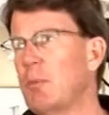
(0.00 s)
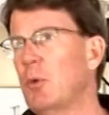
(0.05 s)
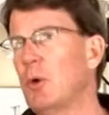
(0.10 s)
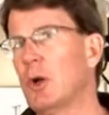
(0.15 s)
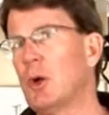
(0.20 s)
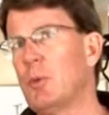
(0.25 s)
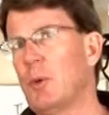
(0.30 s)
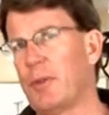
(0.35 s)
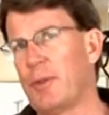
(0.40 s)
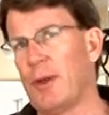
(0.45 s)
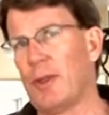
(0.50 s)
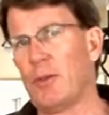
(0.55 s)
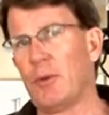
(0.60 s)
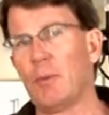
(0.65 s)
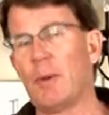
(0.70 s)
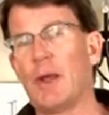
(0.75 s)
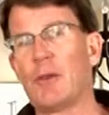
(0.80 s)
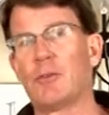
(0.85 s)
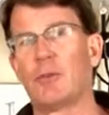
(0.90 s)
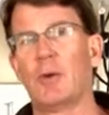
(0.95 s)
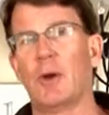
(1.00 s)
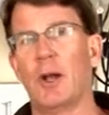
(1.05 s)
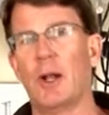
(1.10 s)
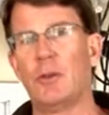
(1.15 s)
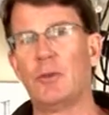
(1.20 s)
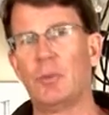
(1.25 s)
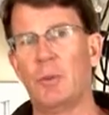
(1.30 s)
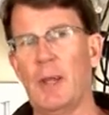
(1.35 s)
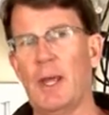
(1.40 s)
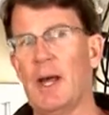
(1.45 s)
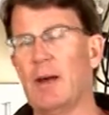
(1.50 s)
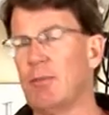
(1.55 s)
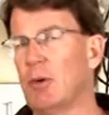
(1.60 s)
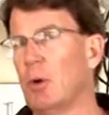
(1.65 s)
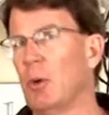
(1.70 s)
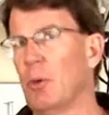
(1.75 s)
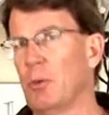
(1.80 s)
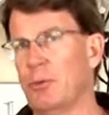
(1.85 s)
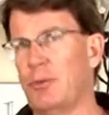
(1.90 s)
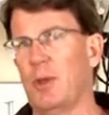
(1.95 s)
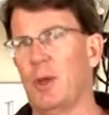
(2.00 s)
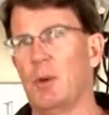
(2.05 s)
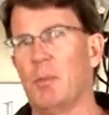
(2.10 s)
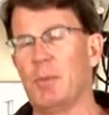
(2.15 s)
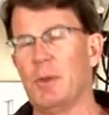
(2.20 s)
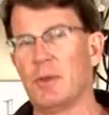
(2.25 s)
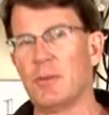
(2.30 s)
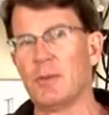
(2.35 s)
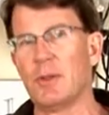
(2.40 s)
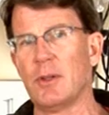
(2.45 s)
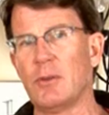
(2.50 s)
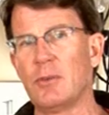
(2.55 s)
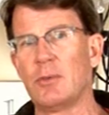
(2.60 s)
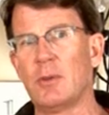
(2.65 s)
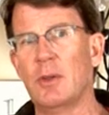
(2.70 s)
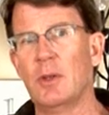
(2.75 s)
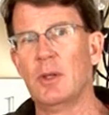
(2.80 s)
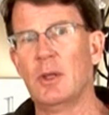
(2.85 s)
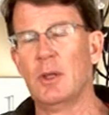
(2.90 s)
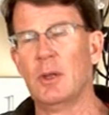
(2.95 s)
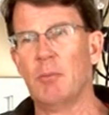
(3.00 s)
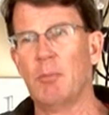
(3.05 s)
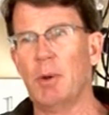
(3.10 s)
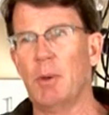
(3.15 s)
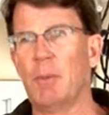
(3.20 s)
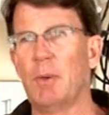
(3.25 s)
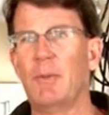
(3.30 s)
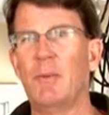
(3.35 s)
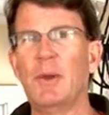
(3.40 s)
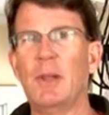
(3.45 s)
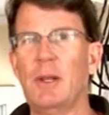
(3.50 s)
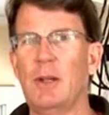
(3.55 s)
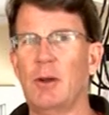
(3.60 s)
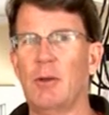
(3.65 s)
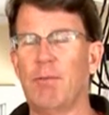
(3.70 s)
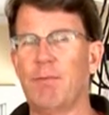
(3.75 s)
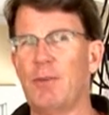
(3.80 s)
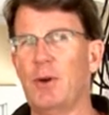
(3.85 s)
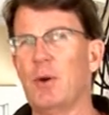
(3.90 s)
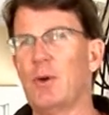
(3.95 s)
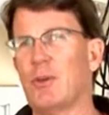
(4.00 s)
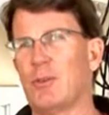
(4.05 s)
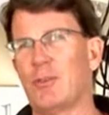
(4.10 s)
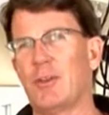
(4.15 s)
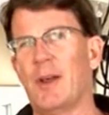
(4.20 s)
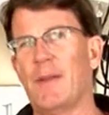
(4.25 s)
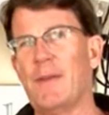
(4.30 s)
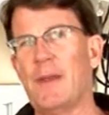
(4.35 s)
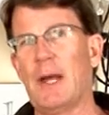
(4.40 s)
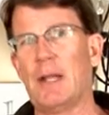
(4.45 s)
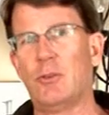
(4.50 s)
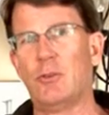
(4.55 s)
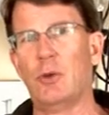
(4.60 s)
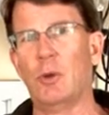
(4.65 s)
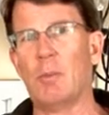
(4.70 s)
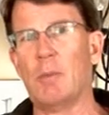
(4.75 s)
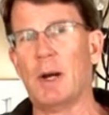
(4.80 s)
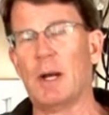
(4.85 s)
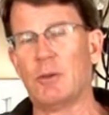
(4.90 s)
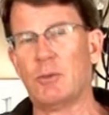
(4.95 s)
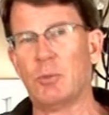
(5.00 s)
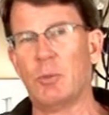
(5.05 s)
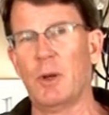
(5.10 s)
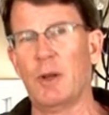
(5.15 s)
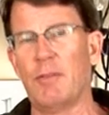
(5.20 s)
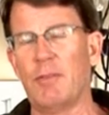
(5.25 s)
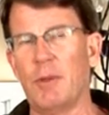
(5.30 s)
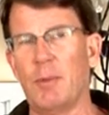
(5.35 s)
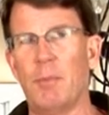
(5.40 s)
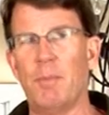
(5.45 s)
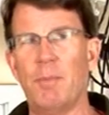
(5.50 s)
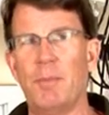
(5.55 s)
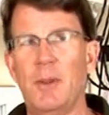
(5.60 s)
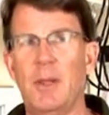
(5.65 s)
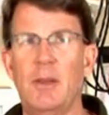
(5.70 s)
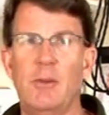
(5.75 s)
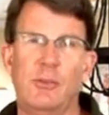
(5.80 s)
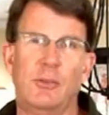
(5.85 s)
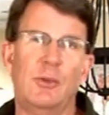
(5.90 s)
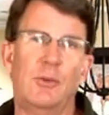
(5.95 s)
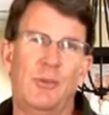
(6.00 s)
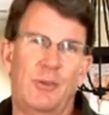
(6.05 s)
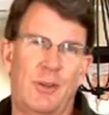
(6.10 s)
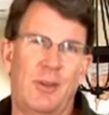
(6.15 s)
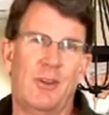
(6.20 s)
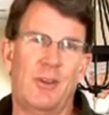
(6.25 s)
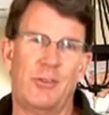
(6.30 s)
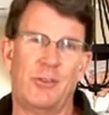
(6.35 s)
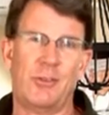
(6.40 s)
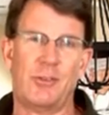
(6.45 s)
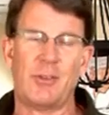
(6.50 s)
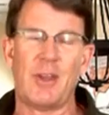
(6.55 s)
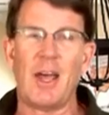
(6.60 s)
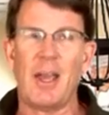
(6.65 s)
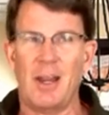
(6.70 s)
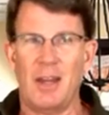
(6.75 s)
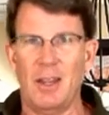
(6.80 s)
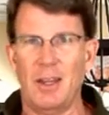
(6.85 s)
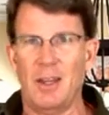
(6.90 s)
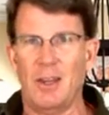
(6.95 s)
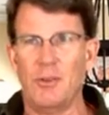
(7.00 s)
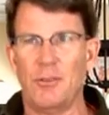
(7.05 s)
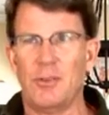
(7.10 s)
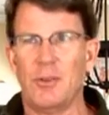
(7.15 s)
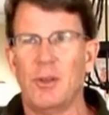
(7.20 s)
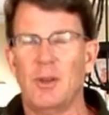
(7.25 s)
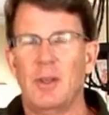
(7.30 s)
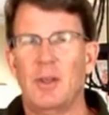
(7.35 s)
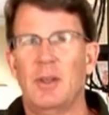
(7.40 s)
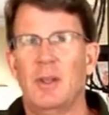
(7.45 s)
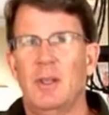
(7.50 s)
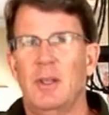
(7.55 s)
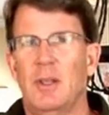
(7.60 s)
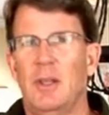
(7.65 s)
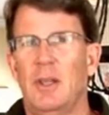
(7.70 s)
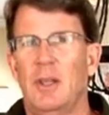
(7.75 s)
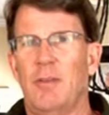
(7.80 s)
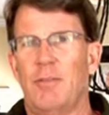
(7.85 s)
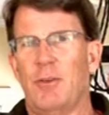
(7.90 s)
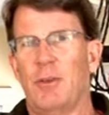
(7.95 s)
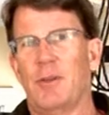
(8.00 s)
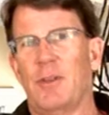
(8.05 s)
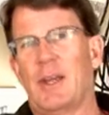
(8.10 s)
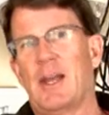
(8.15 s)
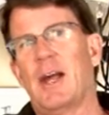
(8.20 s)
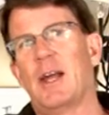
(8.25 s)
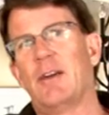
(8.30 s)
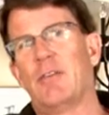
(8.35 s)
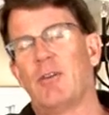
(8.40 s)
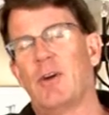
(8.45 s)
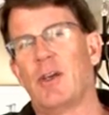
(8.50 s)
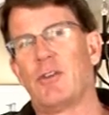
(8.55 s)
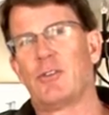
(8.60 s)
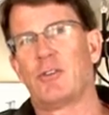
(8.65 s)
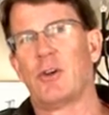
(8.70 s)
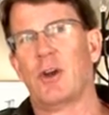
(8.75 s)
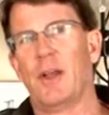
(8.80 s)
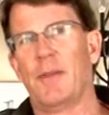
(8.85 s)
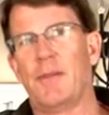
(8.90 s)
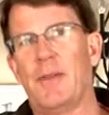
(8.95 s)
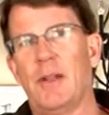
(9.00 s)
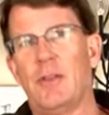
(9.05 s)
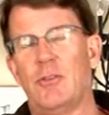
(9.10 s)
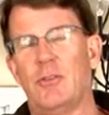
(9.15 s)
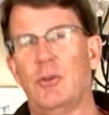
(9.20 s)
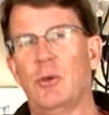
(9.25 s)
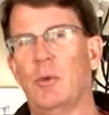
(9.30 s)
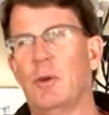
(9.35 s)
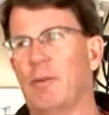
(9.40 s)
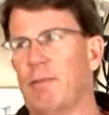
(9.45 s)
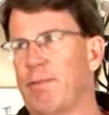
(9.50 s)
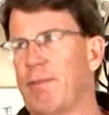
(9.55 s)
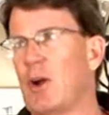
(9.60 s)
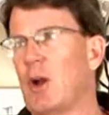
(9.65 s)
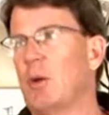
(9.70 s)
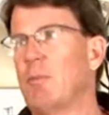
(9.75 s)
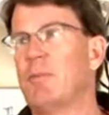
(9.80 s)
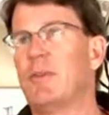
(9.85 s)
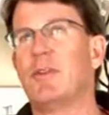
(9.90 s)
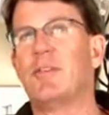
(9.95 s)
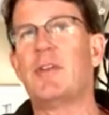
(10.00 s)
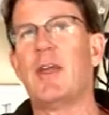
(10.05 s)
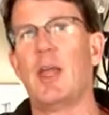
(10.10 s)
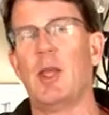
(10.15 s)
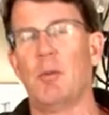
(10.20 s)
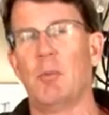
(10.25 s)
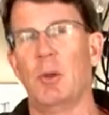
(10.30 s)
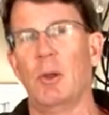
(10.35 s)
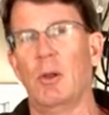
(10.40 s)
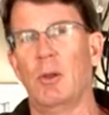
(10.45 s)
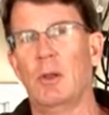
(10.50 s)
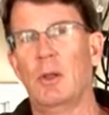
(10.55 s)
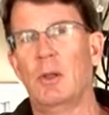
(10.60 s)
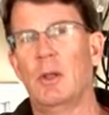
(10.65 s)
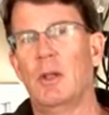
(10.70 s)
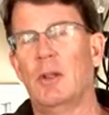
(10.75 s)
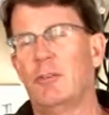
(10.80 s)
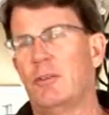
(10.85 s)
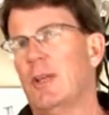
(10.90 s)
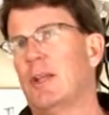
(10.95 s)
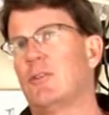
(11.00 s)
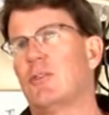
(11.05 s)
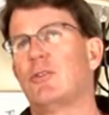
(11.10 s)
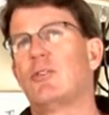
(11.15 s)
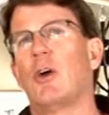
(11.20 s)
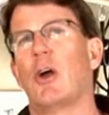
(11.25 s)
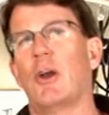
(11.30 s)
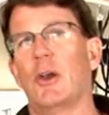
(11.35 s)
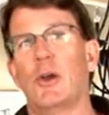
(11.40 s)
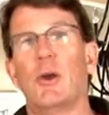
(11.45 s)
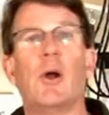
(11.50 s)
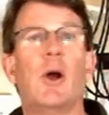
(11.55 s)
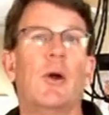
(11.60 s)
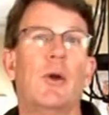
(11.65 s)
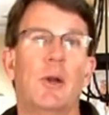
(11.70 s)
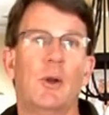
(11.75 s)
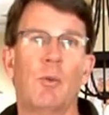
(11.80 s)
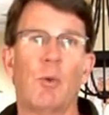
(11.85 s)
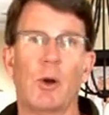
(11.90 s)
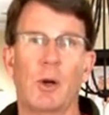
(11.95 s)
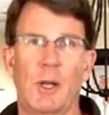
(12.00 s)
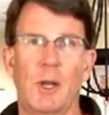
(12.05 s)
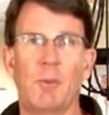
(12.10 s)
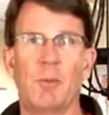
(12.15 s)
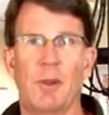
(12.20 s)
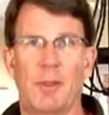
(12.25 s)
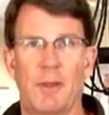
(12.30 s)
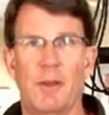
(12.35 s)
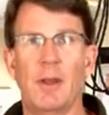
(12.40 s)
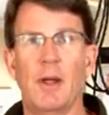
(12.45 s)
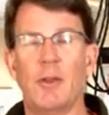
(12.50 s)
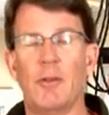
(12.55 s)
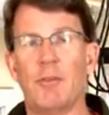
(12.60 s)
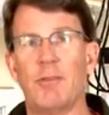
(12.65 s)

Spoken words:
work with other restaurants. We have a wholesale business, but we really don't focus on that too much. One of the issues in the society is if you're the kind of restaurant that's doing farm to table, chances are you're already working with another